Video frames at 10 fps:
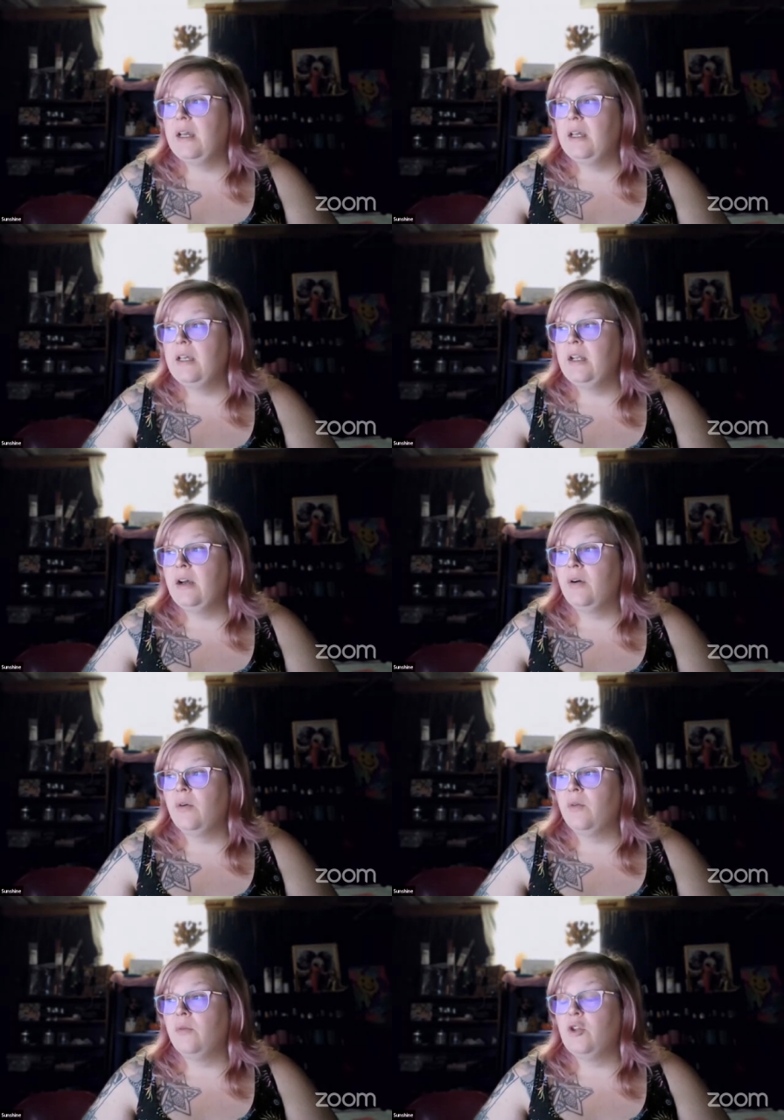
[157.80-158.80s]

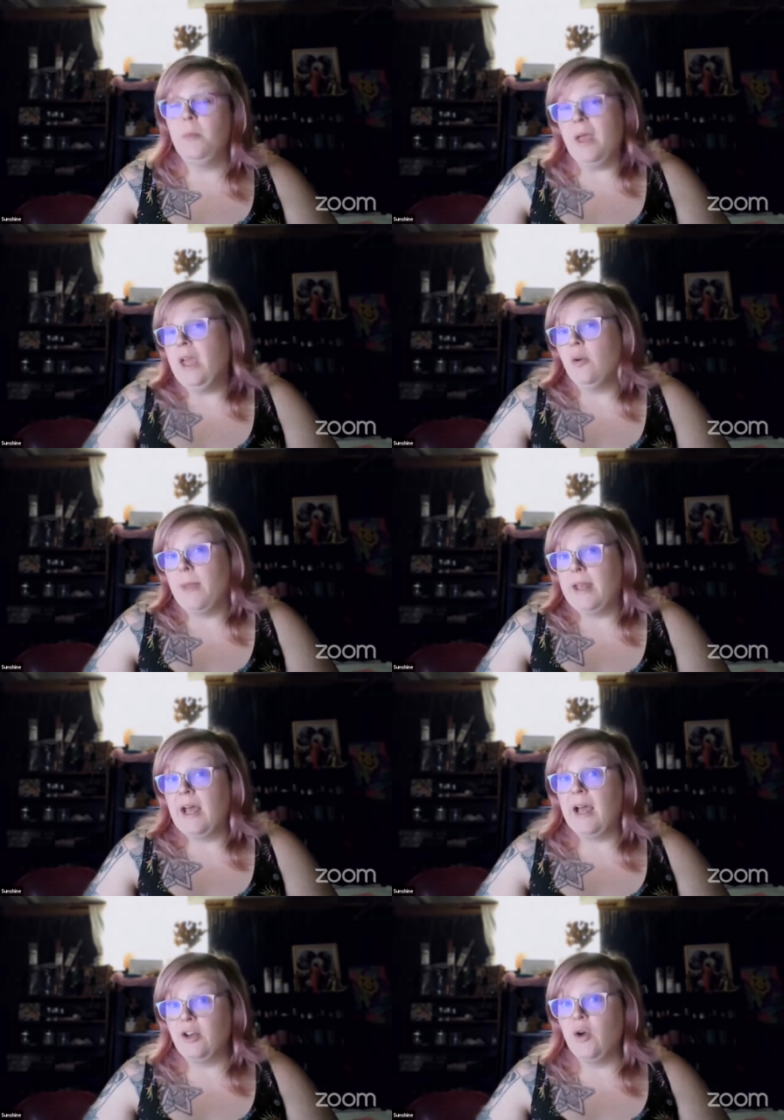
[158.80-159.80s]
you may or may
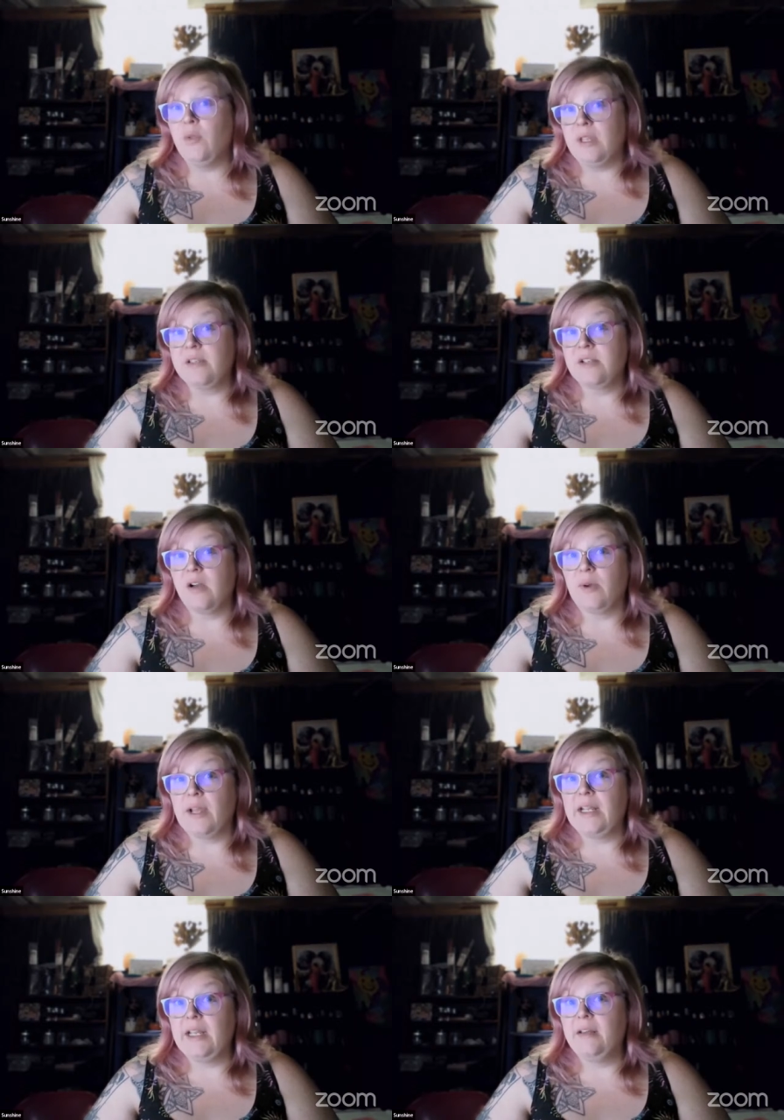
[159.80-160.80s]
not know this
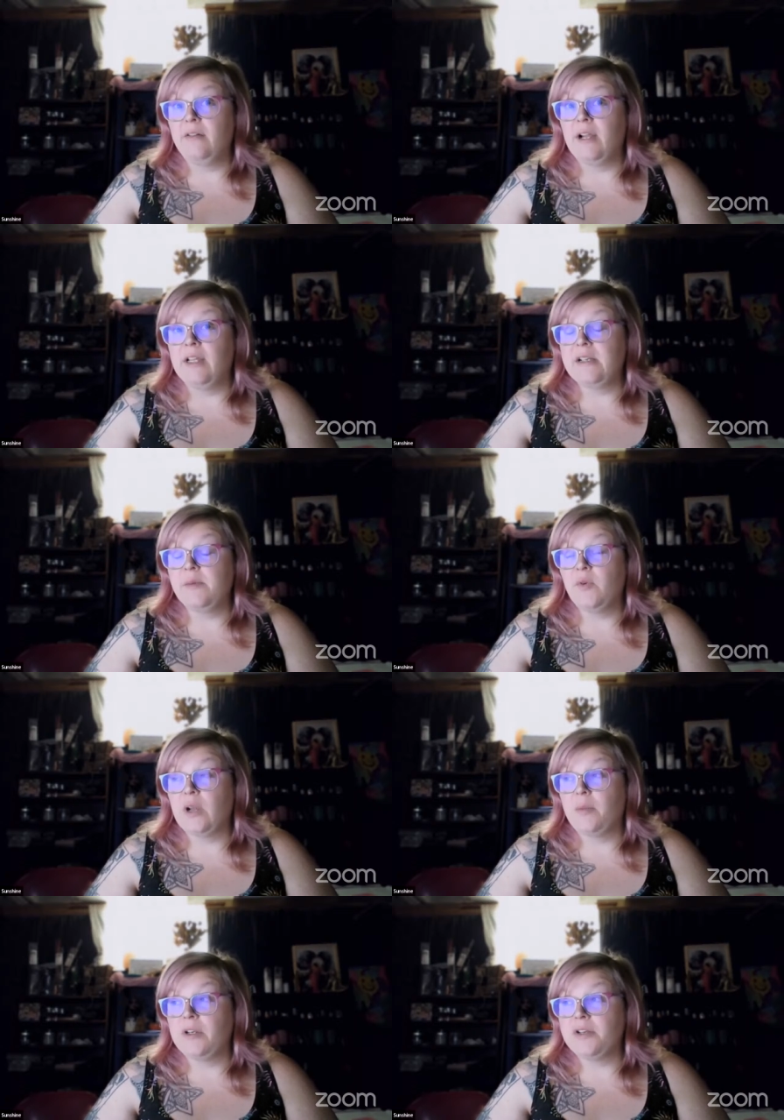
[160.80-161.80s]
already, right? Some of what
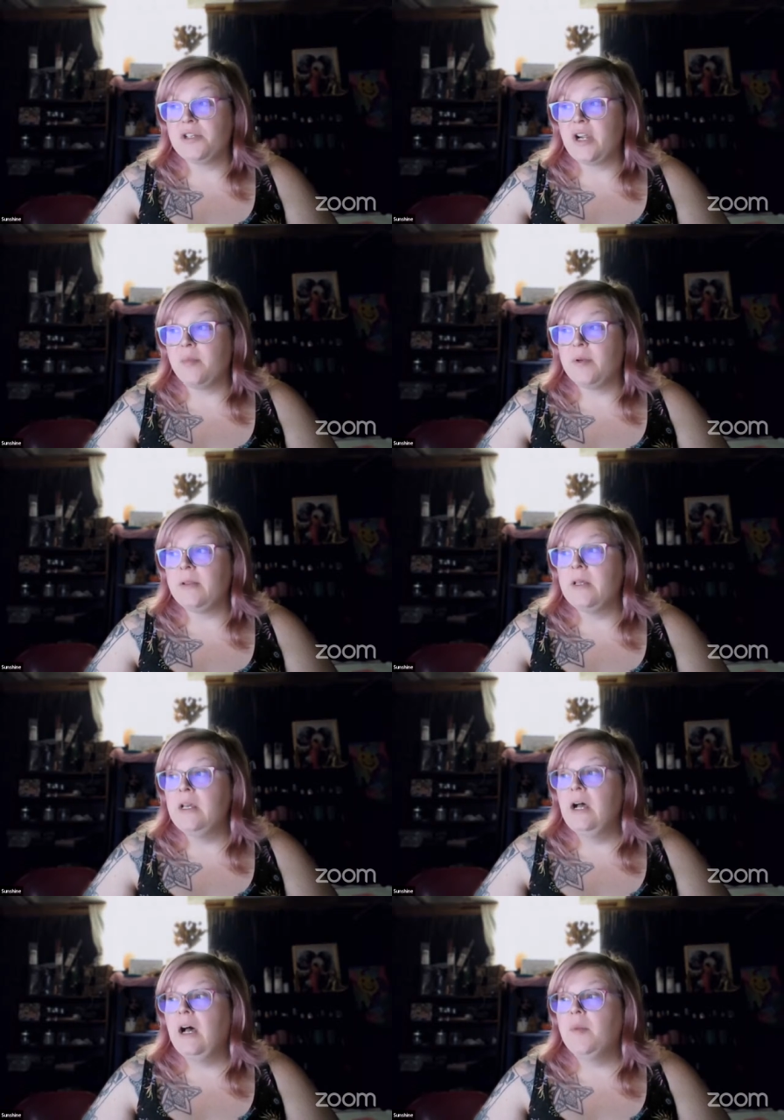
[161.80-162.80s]
I'm going to share, but
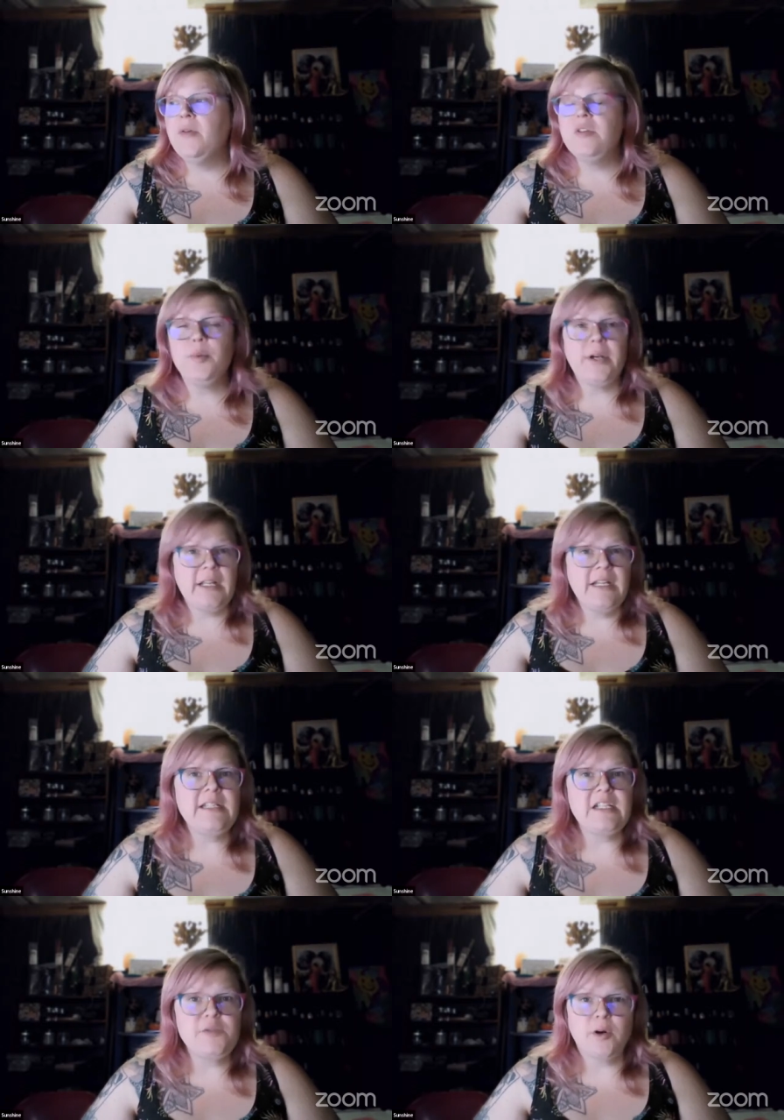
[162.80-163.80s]
it was a pretty
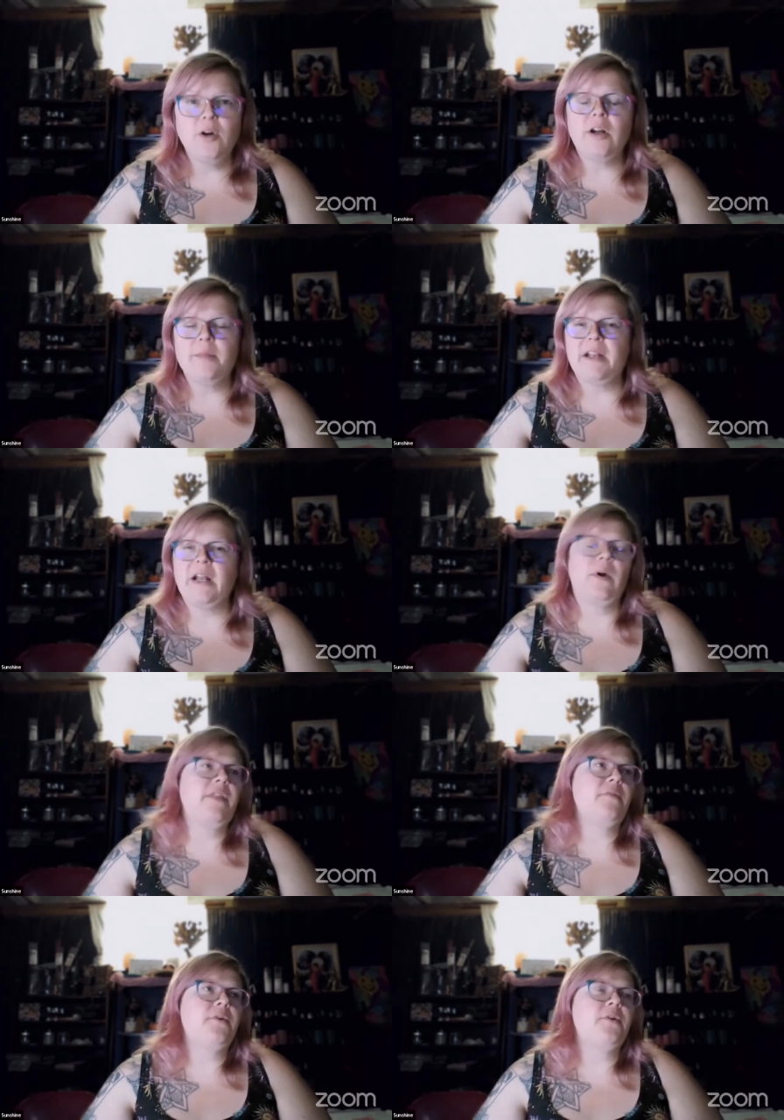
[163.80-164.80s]
intense program that I
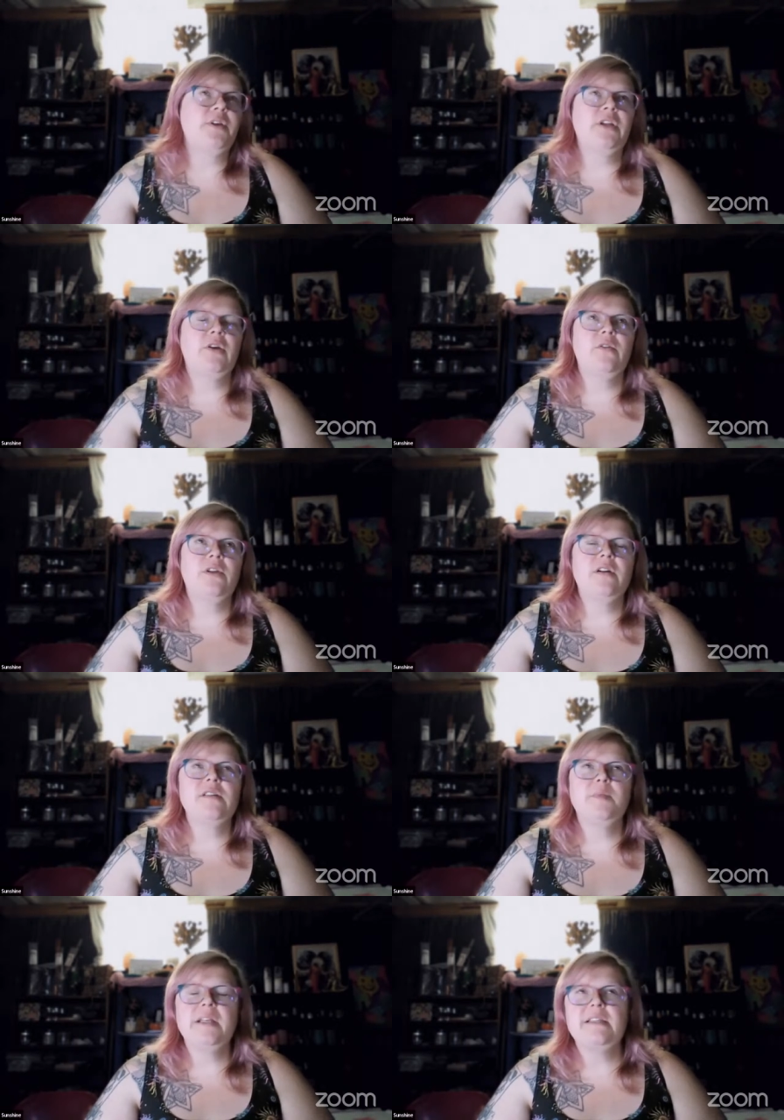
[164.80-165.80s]
went through. There are
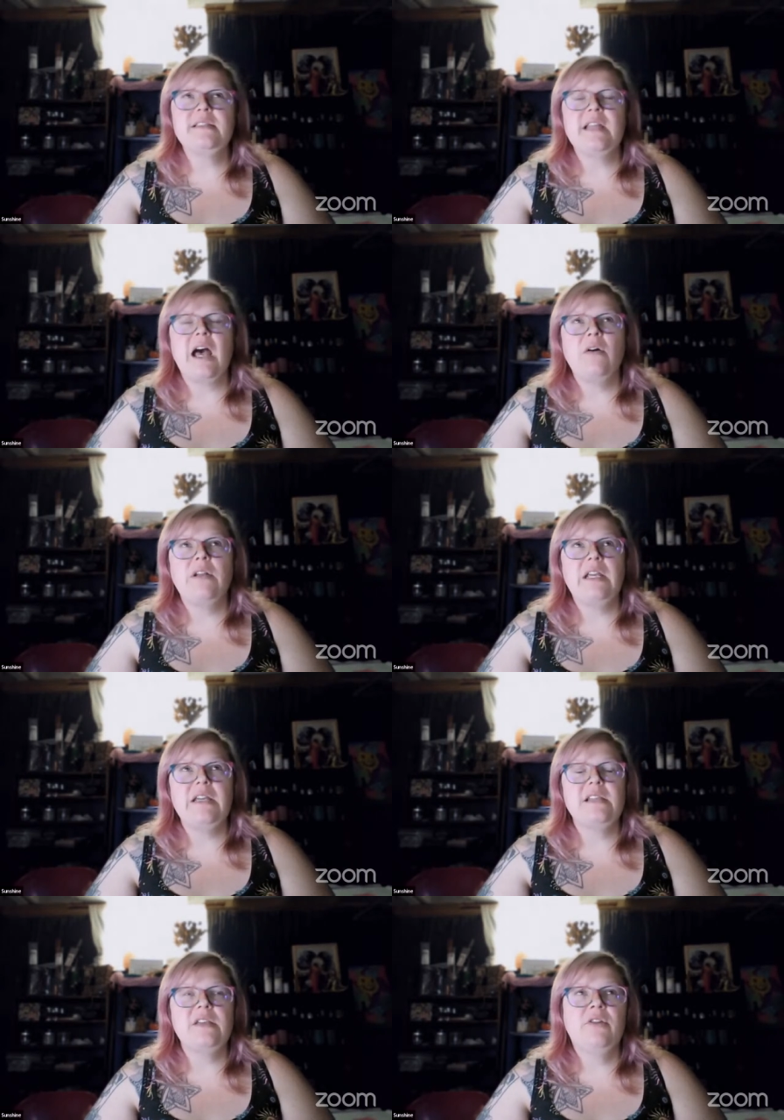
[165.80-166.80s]
some places
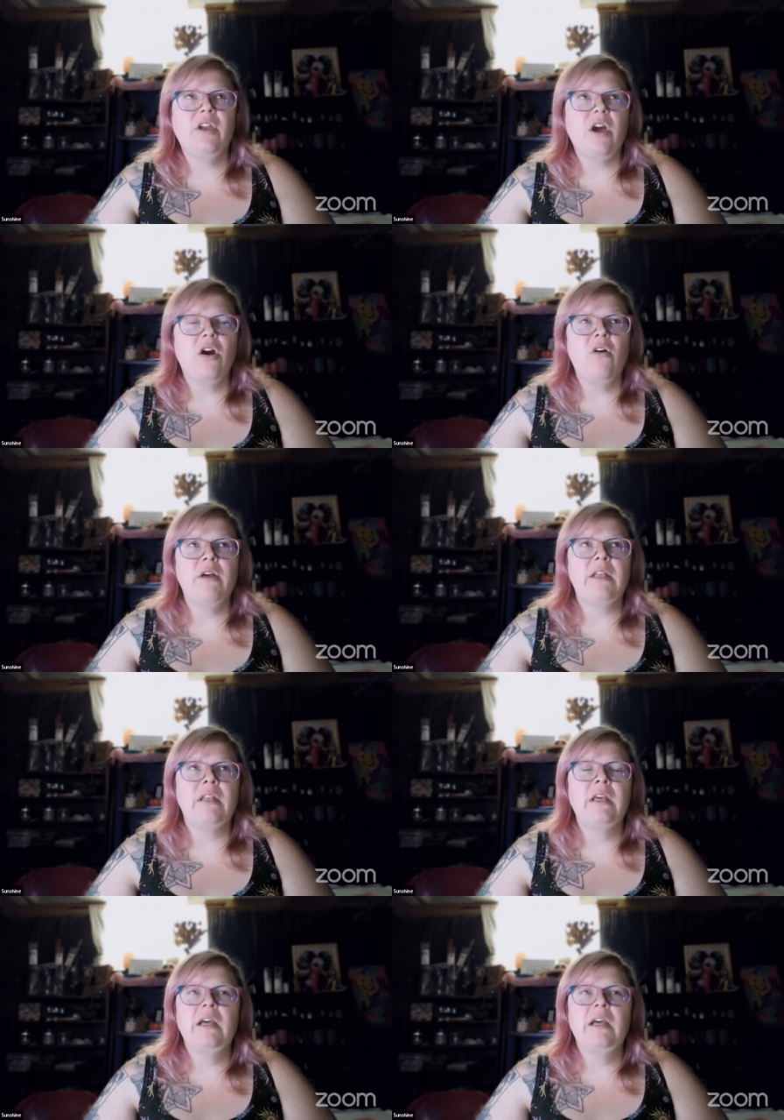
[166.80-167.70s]
nowadays that you can go, and